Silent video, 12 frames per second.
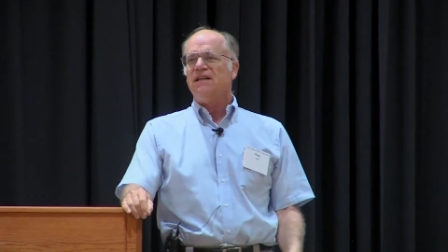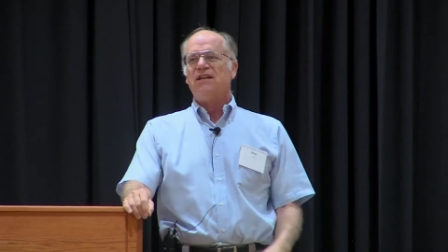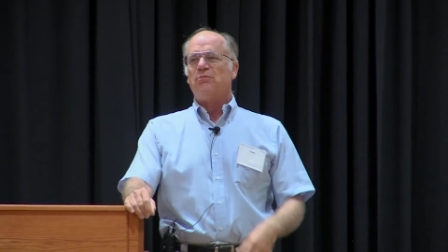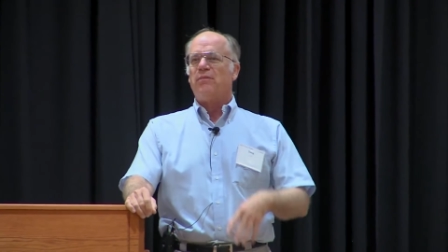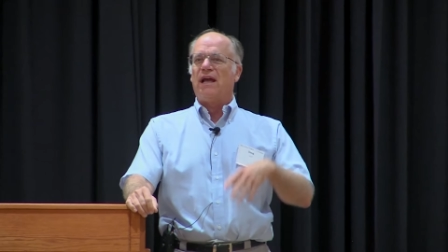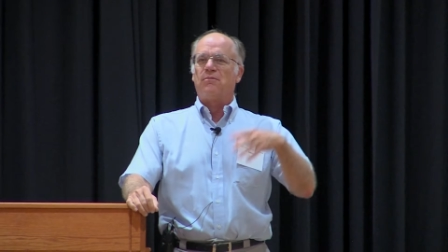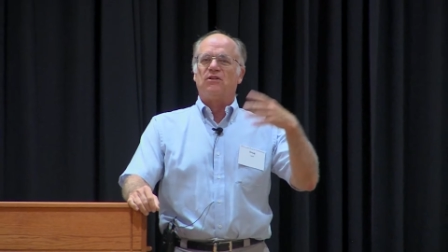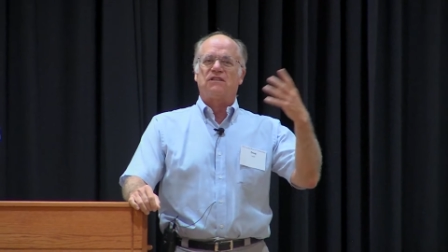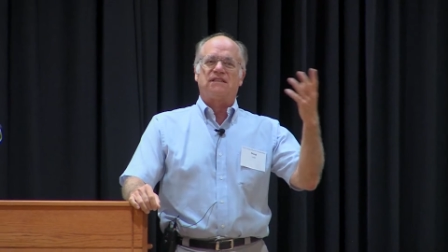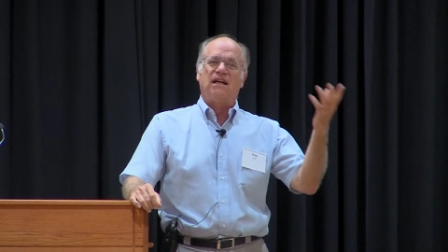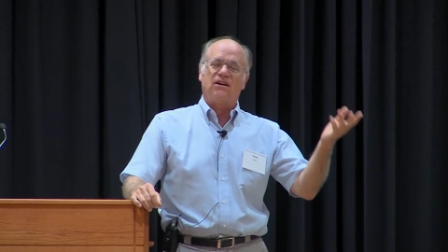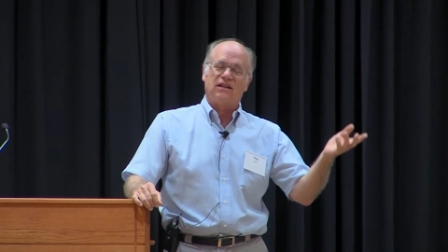Mammals
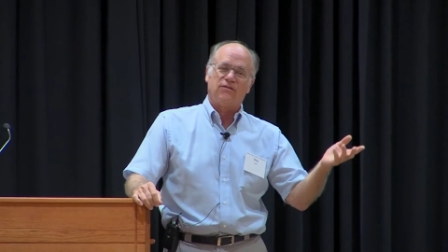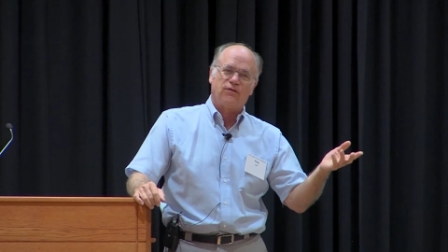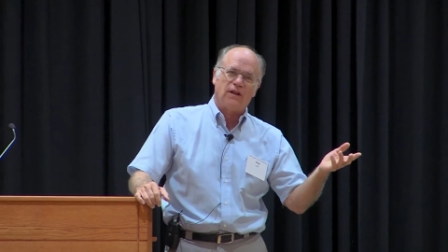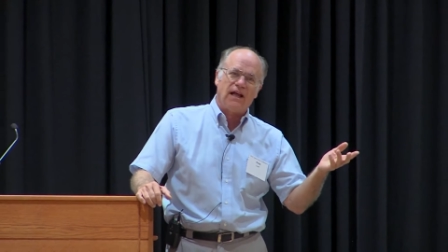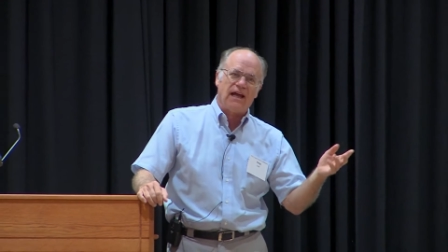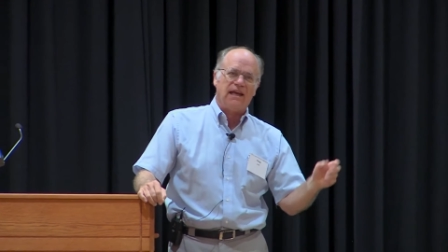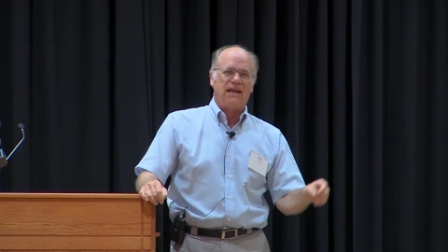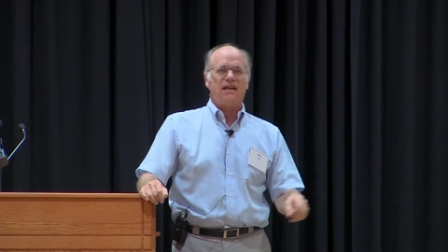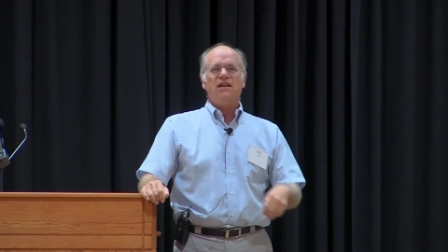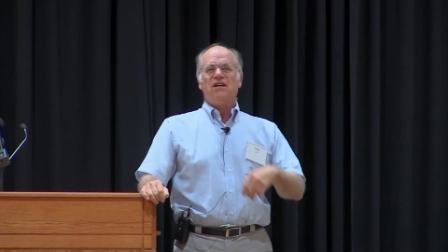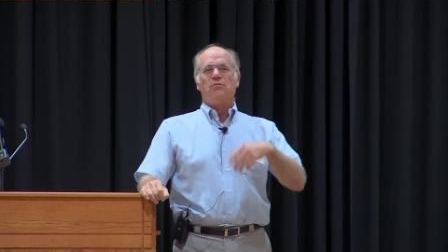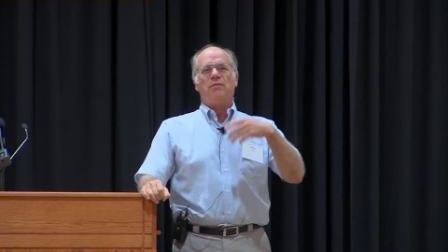started flying,
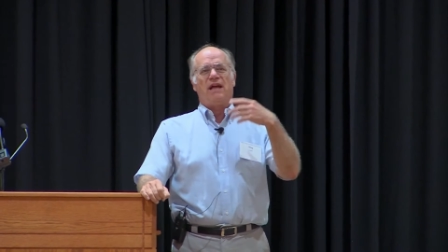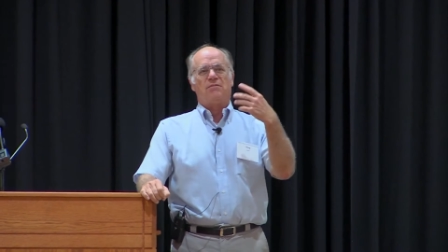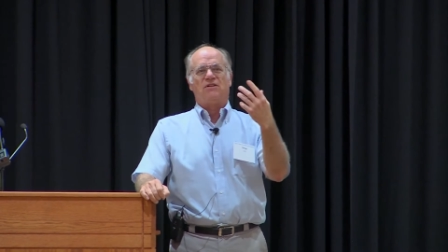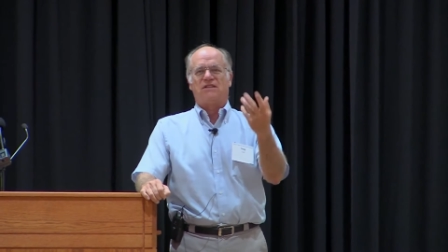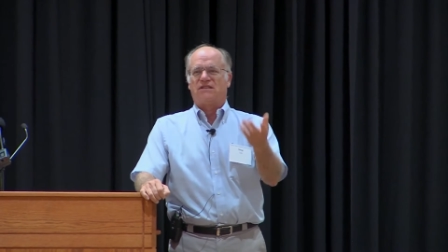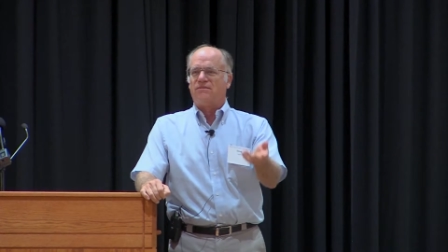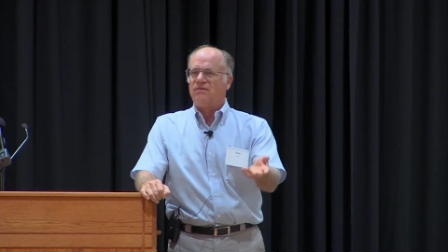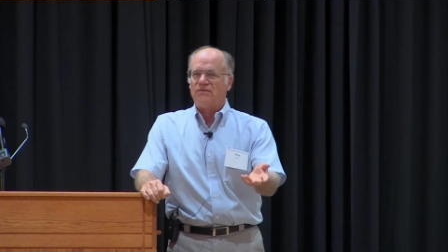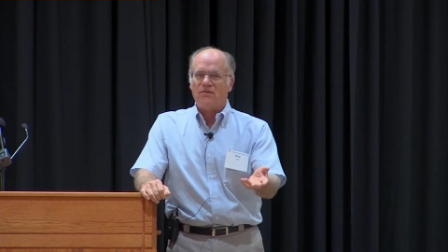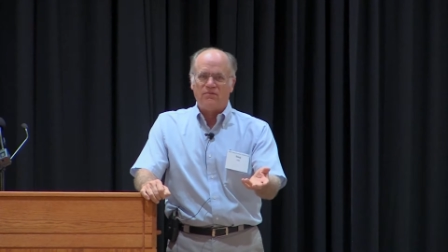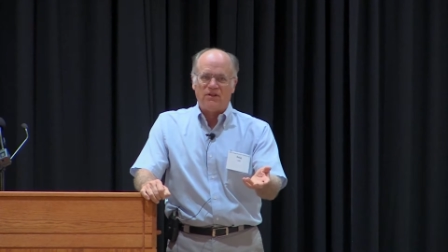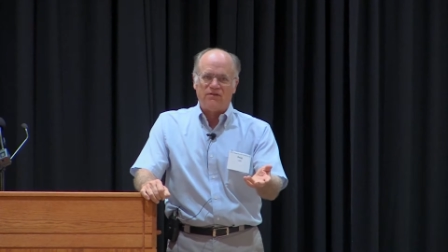mammals
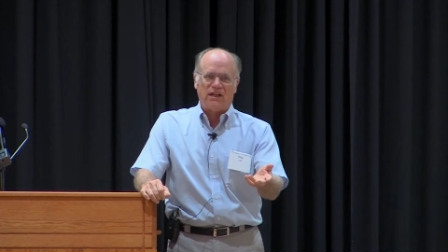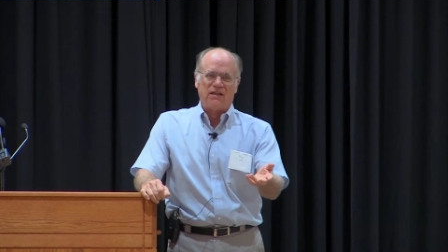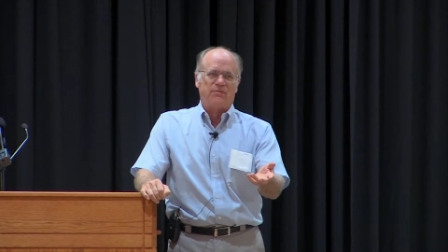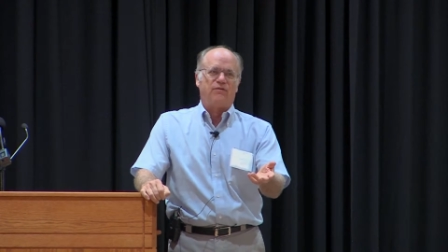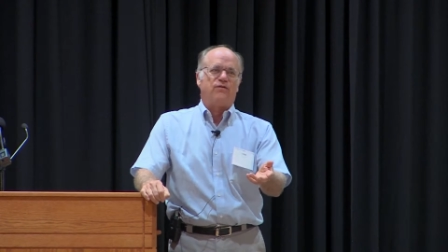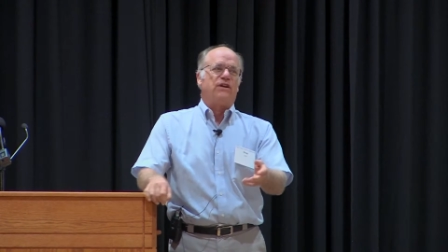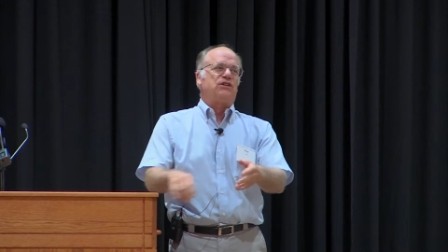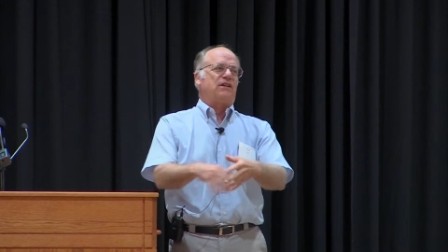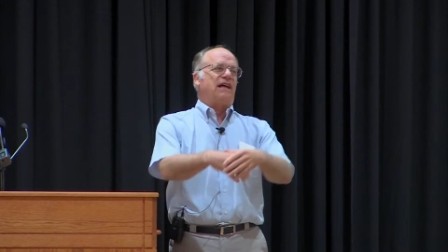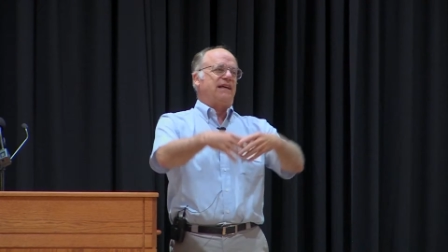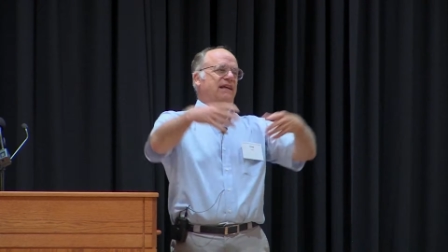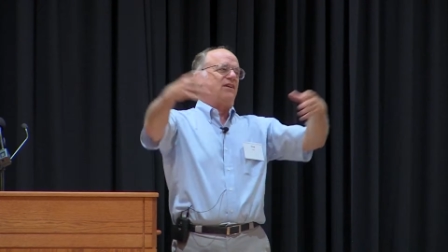developed
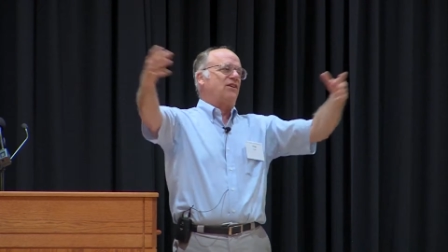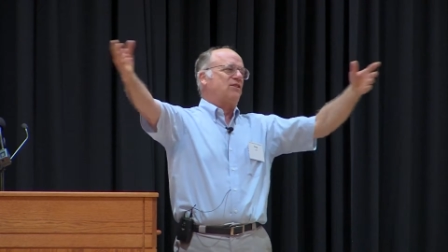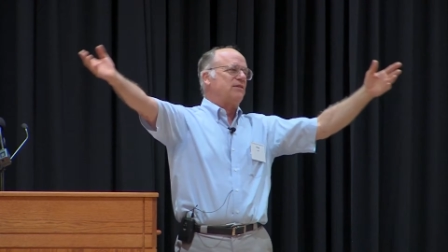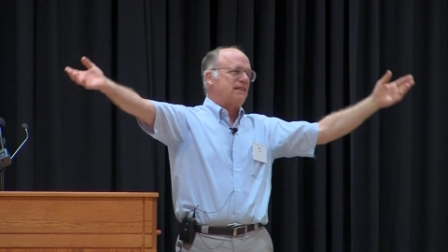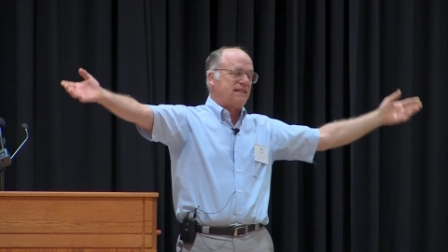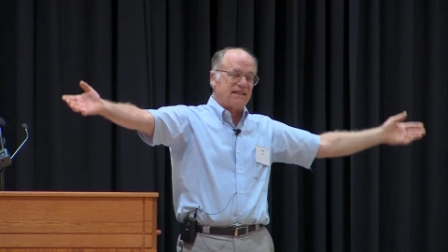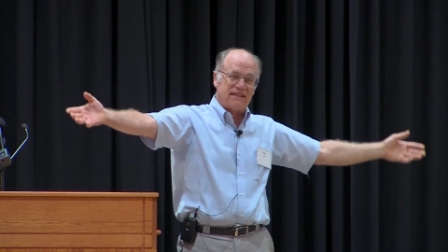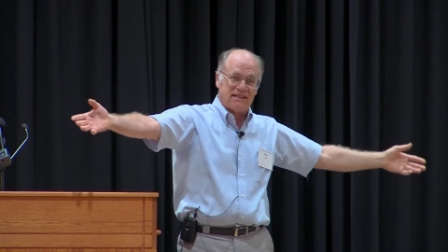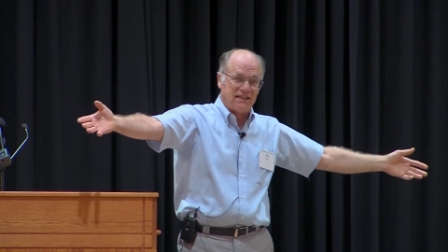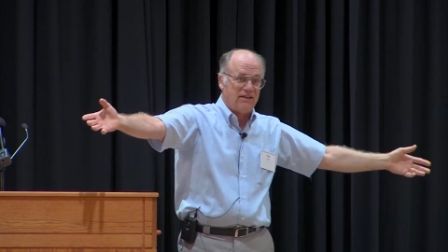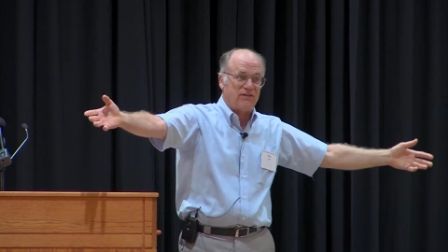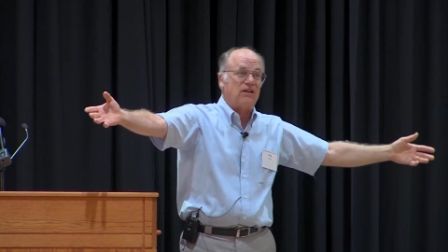fish-like characteristics and
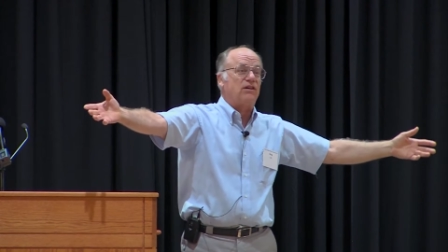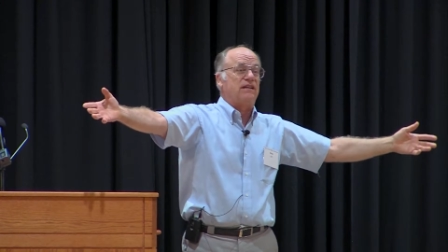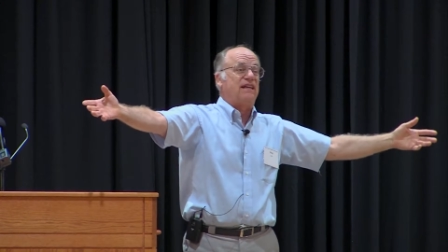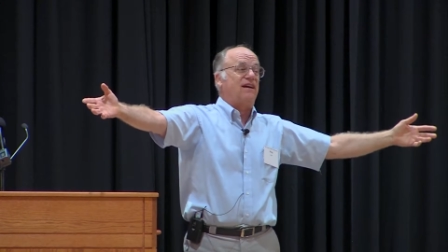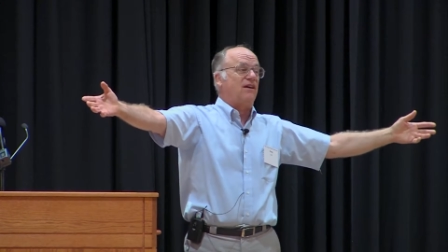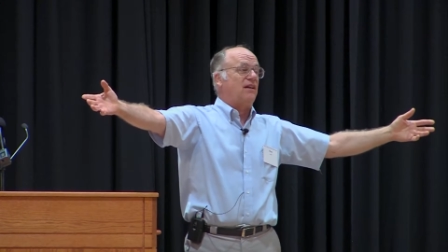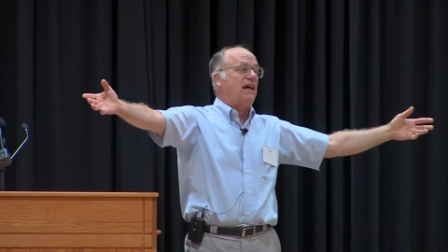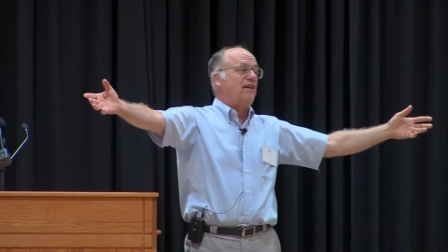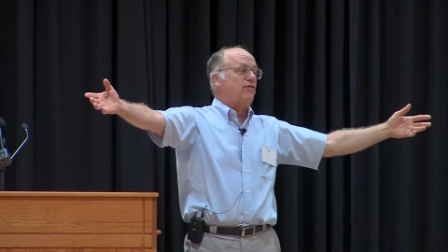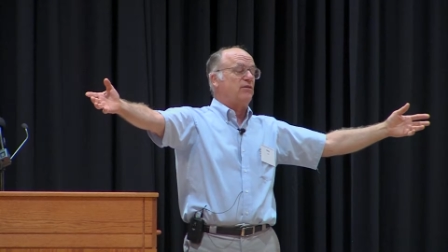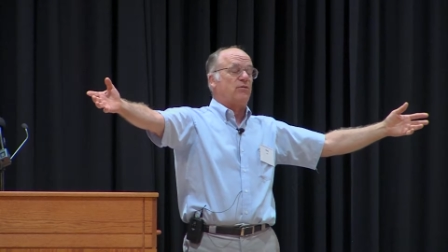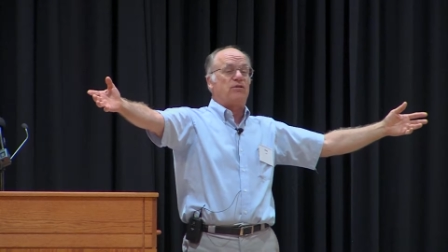lived their entire life
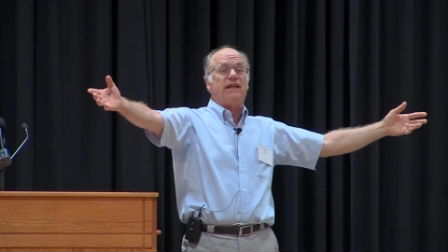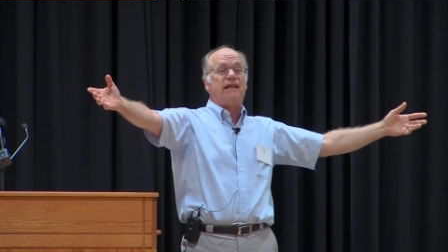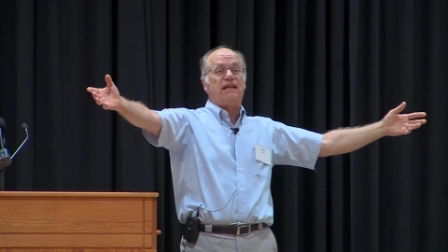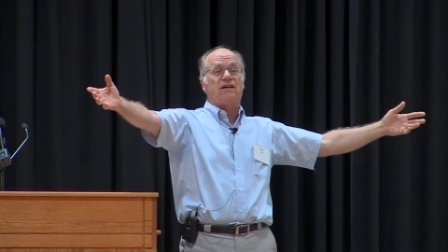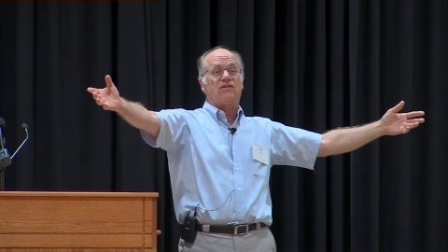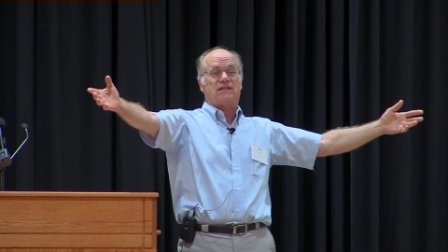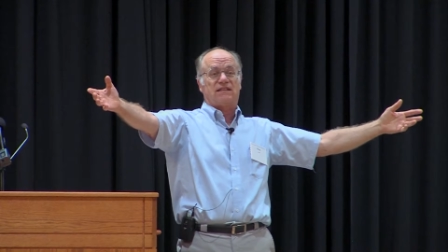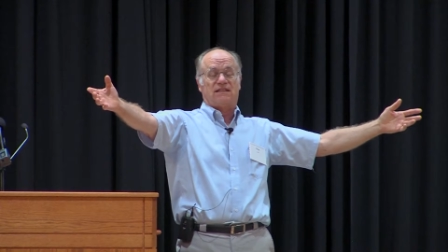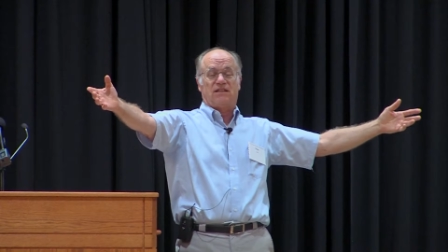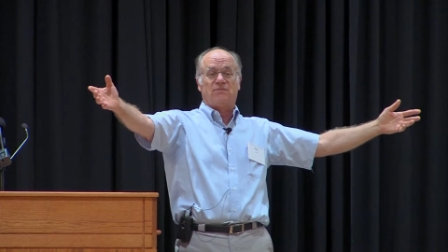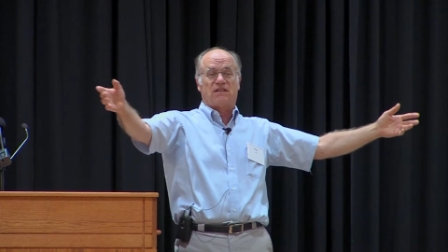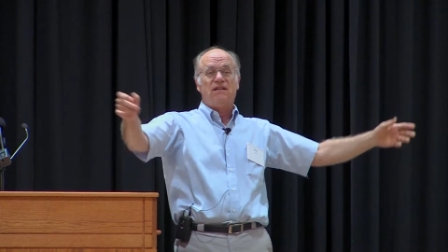in marine
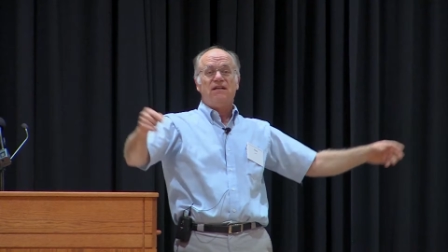ecosystems,